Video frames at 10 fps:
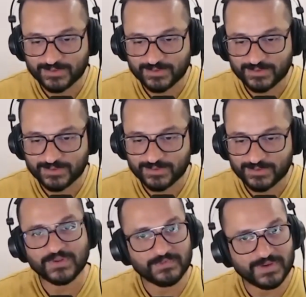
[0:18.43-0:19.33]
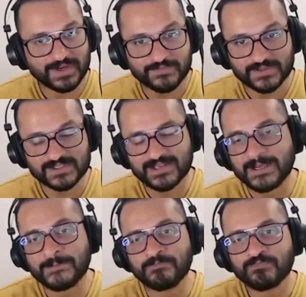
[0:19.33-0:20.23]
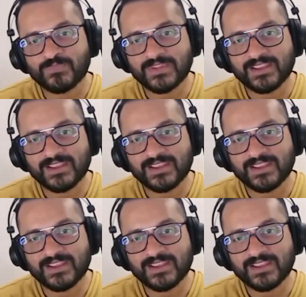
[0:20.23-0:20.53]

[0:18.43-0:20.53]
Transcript: this pod for the very first time,